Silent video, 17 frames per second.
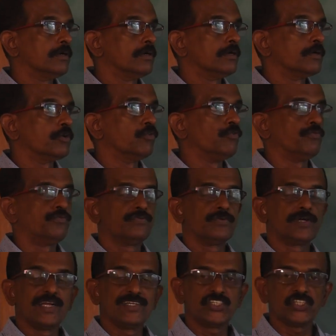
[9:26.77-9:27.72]
roof
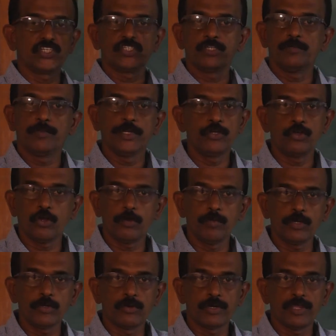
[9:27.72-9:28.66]
constructed by
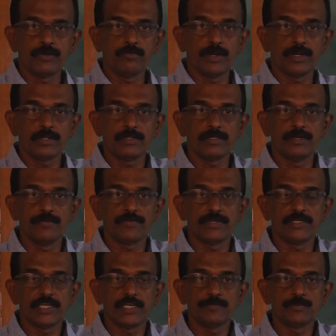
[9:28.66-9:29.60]
normal concrete. What are the
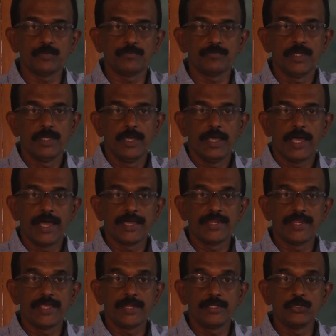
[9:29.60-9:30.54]
different types of
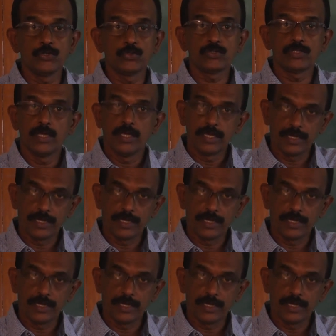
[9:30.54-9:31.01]
aggregate used?